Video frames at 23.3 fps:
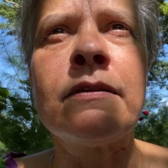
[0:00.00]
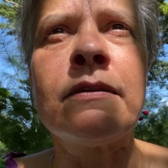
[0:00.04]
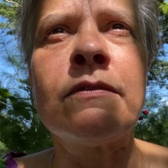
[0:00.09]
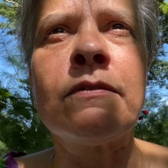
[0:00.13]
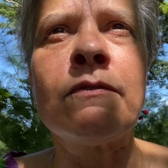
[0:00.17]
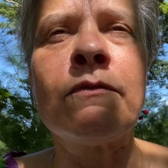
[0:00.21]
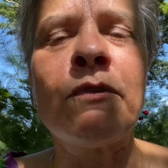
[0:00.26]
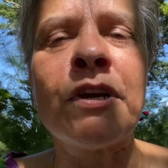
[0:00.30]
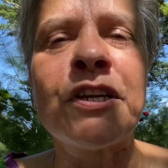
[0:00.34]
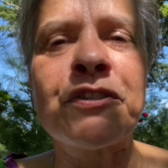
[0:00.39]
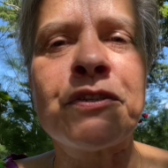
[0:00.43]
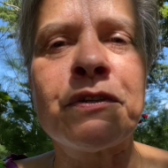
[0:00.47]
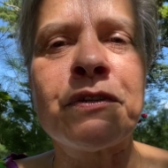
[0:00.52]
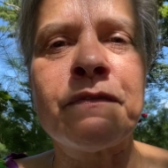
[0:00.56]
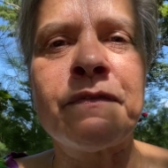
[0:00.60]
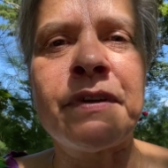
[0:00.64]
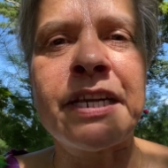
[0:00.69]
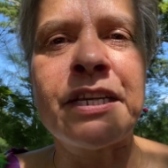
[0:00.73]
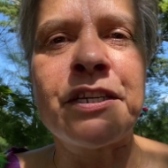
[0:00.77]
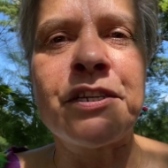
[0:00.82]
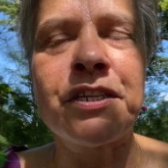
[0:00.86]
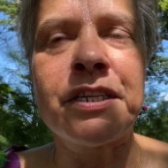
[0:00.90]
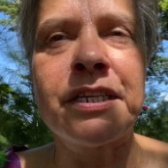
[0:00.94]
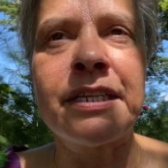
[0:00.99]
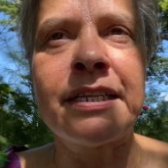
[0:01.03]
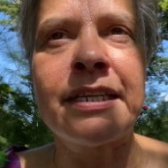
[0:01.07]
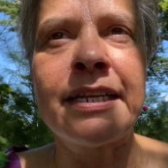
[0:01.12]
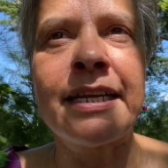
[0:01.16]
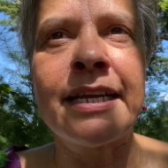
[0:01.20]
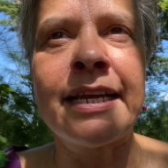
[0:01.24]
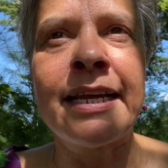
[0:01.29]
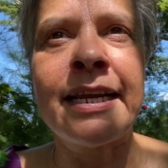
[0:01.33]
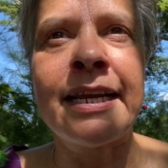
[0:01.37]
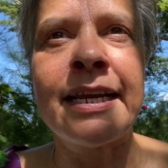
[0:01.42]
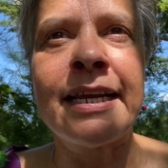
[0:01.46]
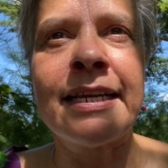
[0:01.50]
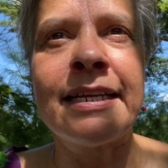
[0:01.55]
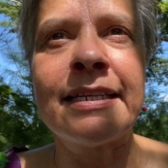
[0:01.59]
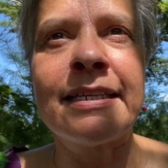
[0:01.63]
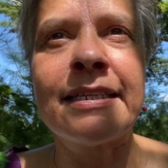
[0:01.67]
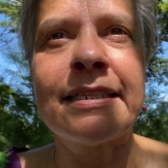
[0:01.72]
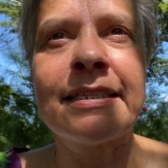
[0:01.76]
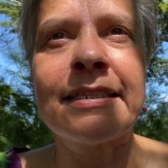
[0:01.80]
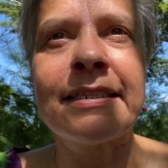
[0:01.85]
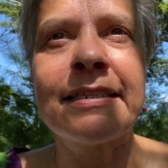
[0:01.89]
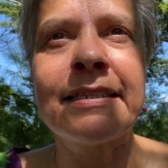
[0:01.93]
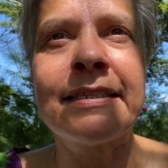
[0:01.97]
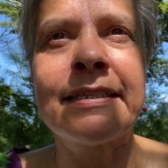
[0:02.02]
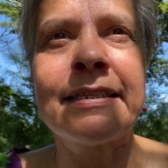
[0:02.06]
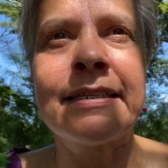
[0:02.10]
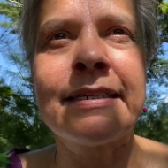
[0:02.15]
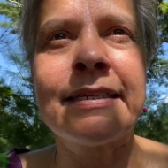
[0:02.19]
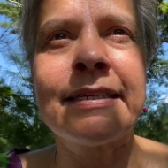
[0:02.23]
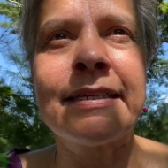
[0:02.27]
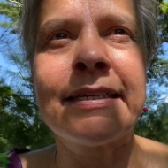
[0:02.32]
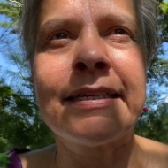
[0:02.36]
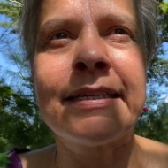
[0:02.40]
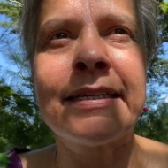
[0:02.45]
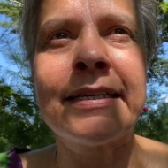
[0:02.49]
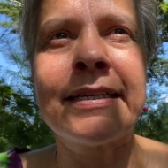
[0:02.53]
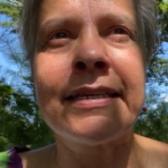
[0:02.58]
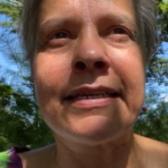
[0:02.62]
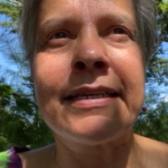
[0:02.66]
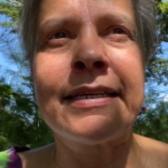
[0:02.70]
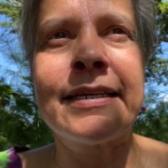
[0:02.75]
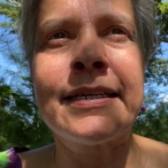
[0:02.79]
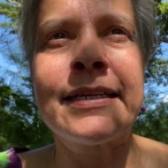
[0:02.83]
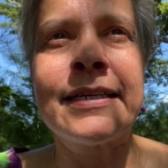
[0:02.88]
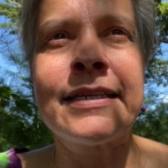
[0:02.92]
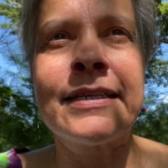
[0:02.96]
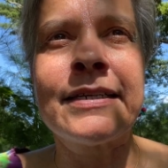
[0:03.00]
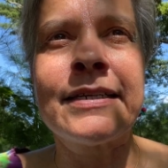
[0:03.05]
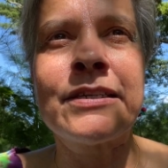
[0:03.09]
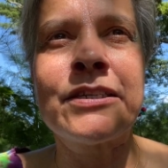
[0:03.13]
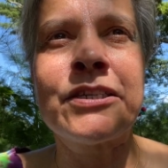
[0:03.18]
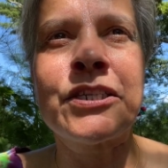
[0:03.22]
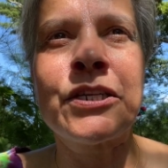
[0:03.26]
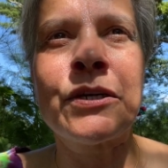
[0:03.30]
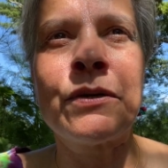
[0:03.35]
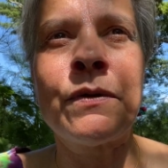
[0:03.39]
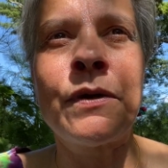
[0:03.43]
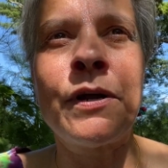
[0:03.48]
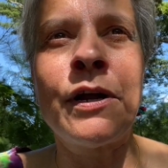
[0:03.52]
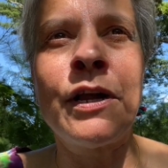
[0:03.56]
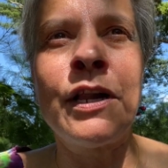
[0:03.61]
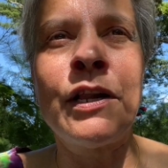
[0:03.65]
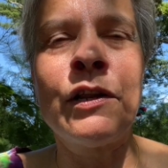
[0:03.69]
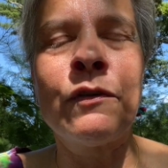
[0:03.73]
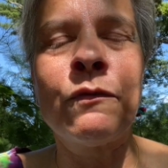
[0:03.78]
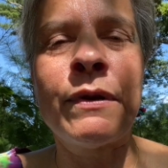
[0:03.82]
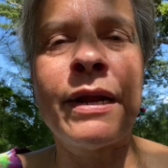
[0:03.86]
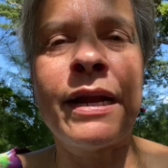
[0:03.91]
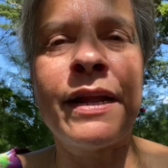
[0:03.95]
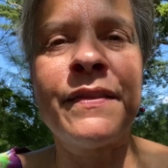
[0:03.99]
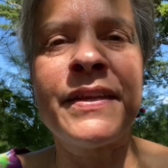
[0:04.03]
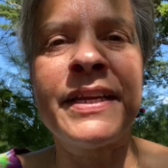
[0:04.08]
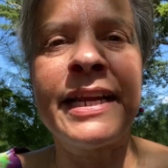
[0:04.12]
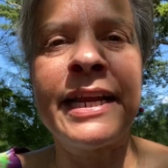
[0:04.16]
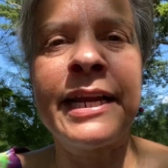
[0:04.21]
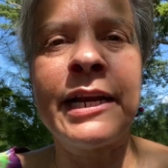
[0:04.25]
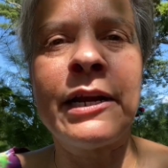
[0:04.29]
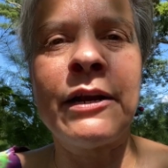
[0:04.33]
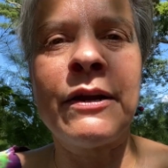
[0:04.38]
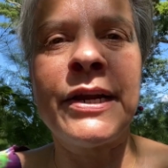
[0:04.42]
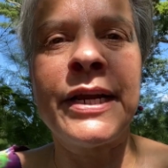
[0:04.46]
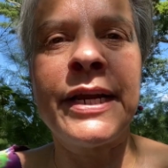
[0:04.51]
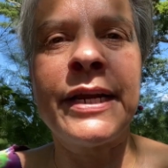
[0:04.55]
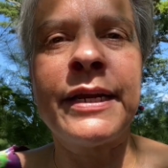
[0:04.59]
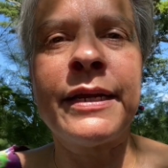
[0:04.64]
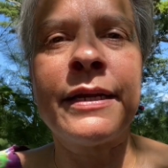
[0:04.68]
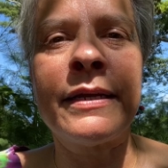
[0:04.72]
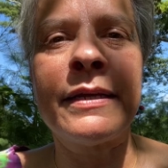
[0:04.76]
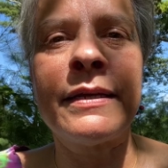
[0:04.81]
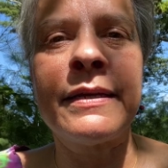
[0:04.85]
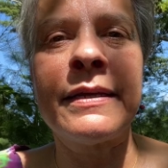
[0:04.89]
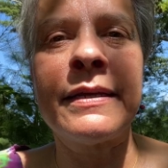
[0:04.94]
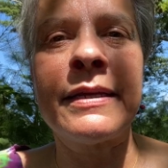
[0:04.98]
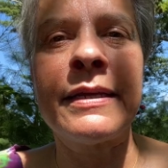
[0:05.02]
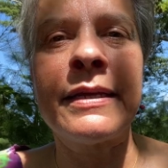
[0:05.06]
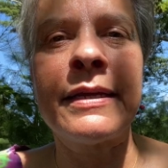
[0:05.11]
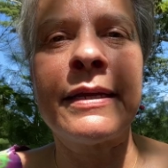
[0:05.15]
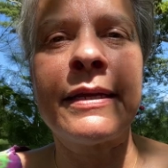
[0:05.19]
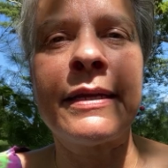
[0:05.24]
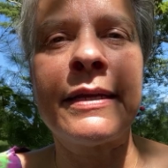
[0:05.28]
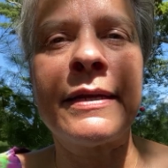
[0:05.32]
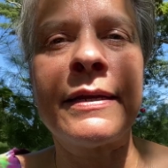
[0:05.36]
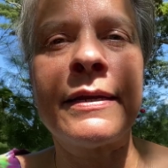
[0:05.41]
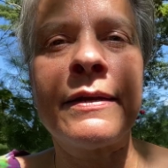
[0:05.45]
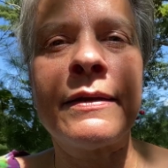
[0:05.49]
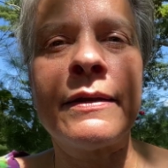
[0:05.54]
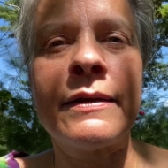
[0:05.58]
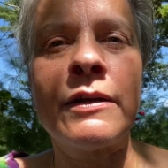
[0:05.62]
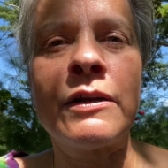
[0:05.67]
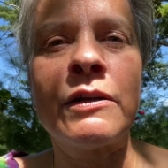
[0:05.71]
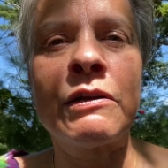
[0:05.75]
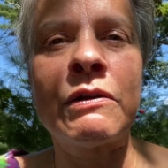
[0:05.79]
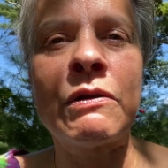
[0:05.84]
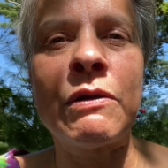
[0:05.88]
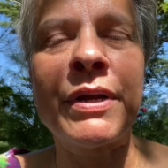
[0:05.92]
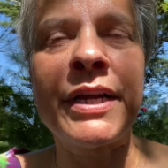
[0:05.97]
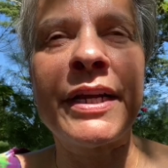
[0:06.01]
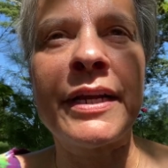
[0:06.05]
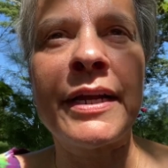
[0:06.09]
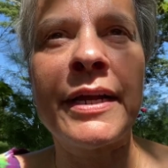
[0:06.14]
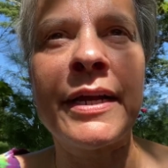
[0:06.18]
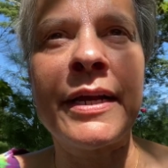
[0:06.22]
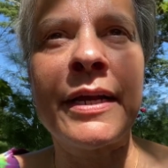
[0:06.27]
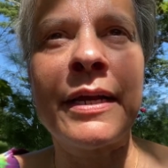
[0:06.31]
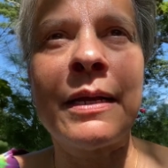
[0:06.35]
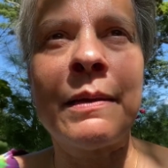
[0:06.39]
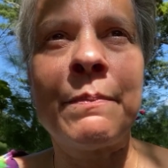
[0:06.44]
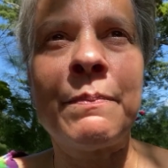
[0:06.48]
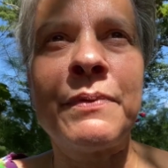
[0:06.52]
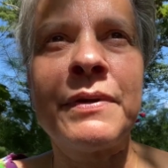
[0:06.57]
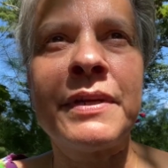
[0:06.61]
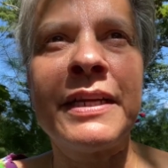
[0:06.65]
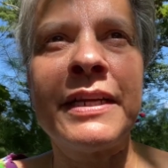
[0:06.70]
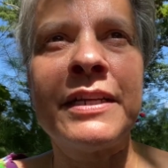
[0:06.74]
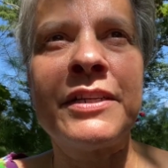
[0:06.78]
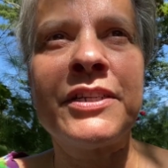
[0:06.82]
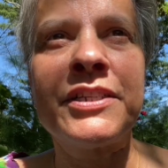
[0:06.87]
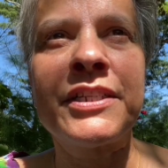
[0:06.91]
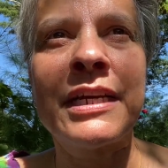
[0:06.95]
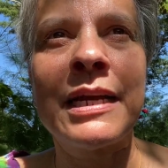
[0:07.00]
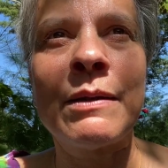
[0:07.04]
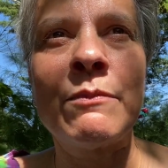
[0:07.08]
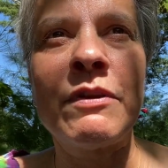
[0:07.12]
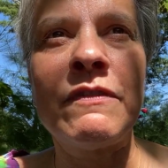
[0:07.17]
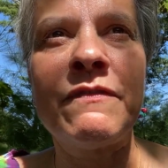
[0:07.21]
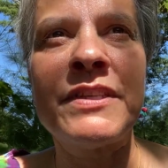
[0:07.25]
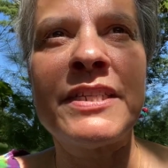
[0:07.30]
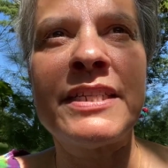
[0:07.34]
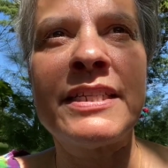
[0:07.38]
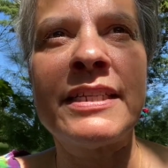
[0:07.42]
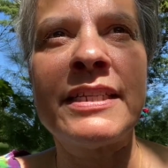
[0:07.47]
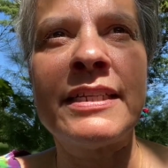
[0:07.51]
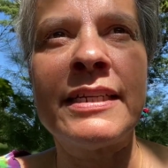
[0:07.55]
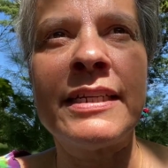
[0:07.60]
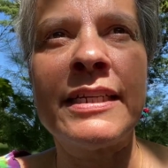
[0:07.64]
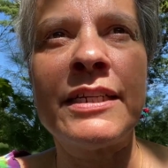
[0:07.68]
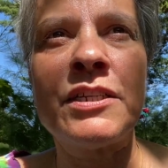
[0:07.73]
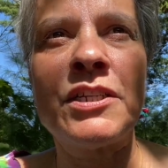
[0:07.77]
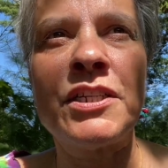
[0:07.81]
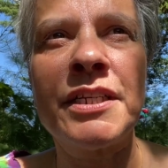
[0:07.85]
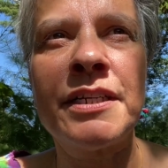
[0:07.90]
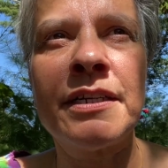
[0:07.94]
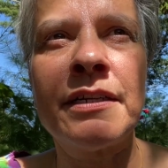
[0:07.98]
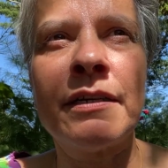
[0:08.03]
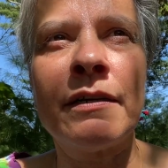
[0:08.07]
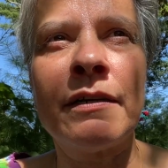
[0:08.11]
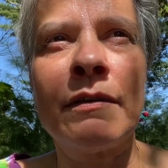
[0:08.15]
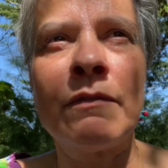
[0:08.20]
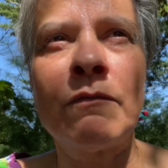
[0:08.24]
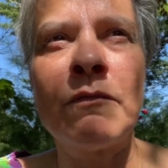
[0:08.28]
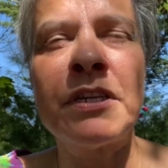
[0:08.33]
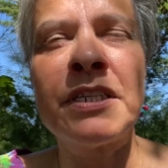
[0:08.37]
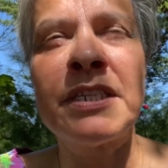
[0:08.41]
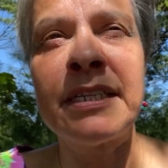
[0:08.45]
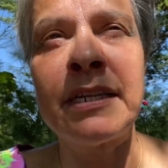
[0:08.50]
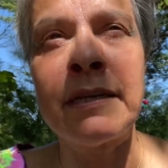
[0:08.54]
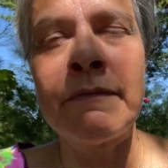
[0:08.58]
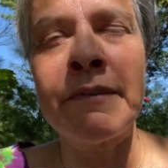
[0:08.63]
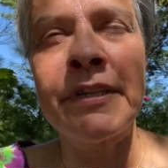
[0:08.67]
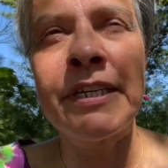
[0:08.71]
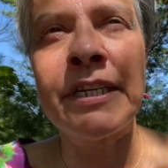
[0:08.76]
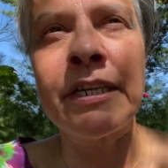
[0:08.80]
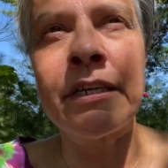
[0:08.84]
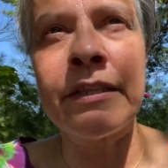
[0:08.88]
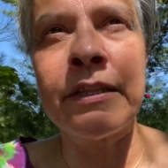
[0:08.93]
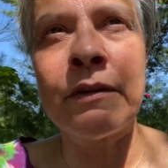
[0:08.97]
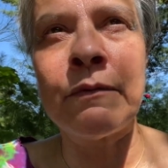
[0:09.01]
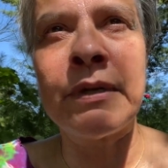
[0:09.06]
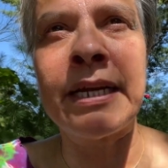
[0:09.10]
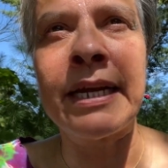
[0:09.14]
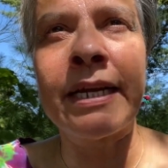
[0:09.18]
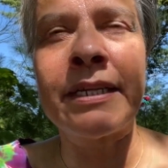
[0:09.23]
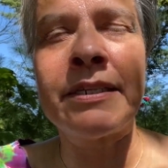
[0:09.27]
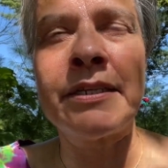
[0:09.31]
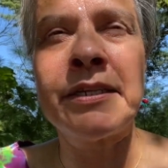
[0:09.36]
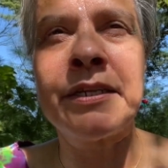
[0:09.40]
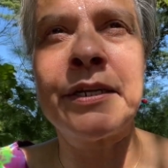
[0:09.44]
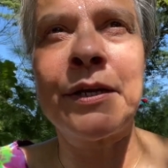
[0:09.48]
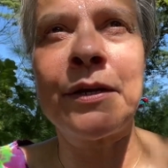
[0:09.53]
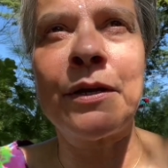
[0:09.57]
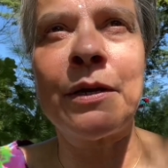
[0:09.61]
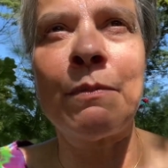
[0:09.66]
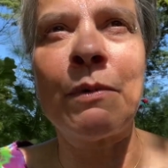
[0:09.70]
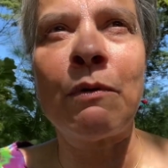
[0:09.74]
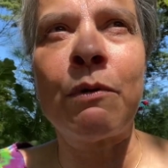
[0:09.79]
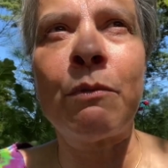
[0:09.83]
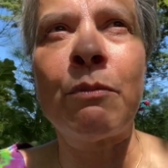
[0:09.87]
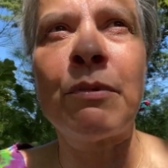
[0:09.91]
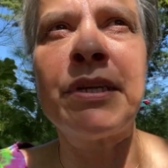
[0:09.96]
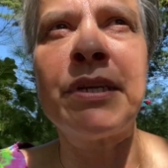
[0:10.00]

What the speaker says: reservation, and so all around the area, growing up, each time we visited each year, it wasn't every year that we got to go, but when we